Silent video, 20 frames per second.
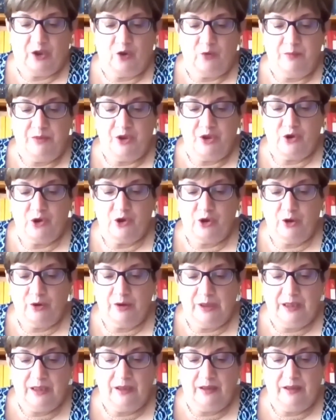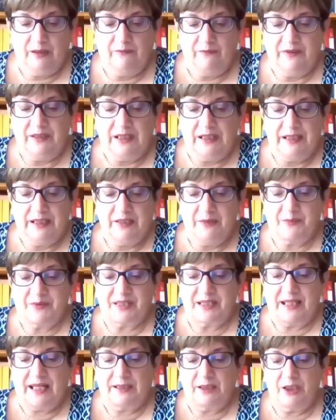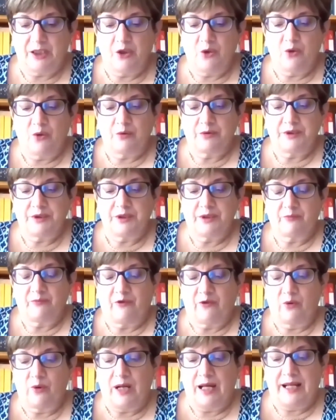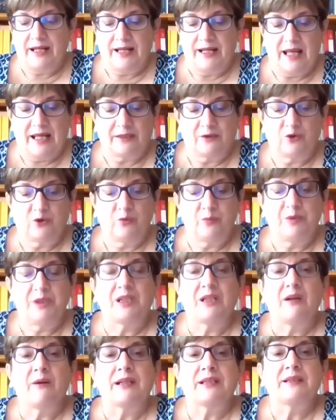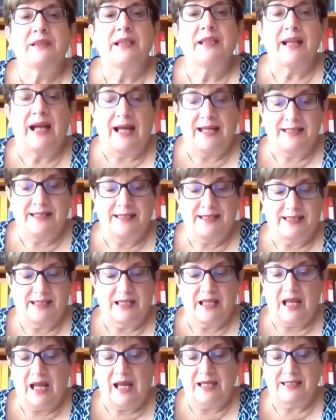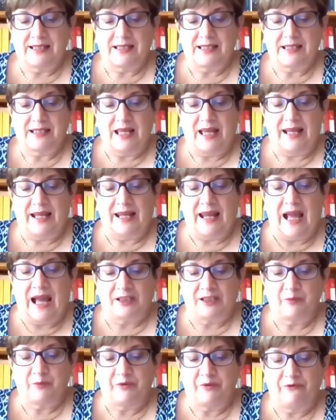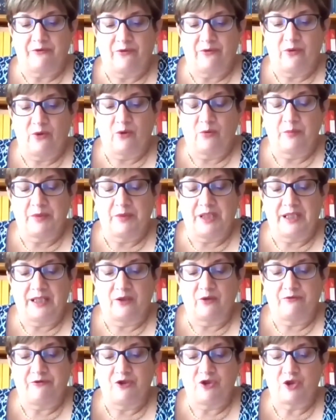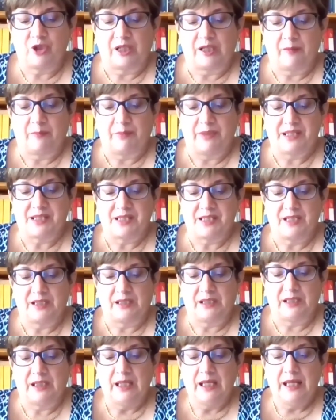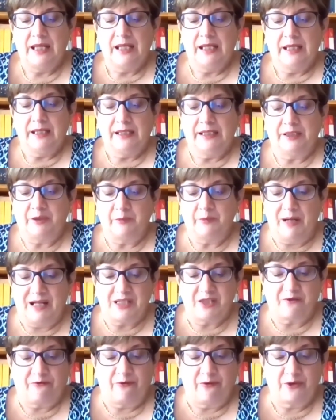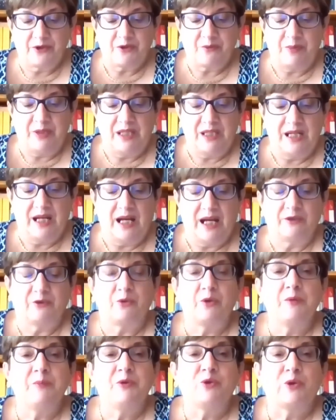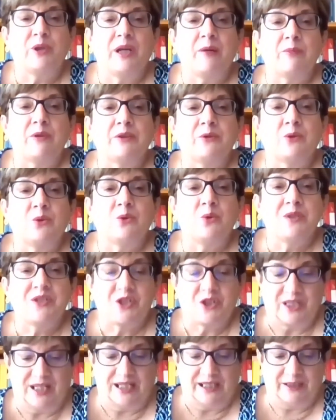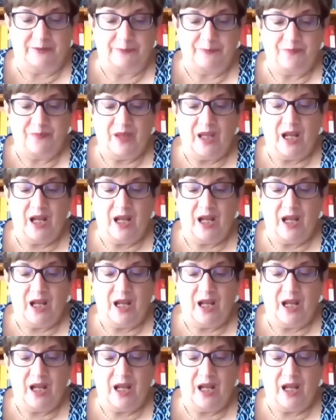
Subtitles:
the Commission believes that in order for an act to be characterized as an act performed in an official capacity, it must first be attributable to a state.